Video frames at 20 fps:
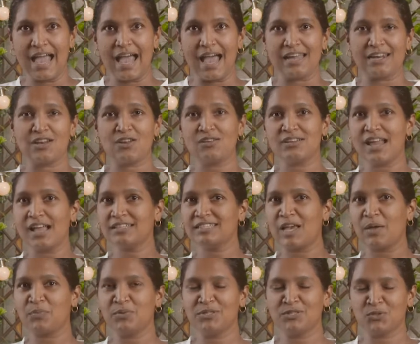And in our next
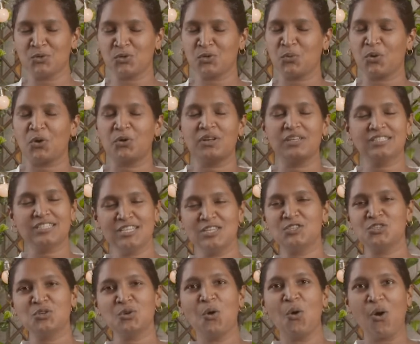episode, we're going to
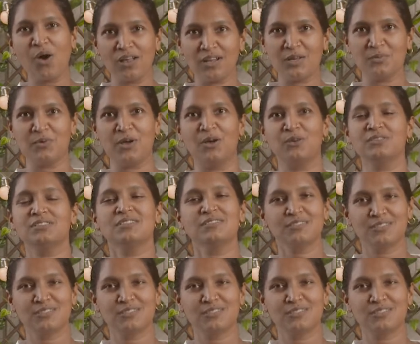teach you all about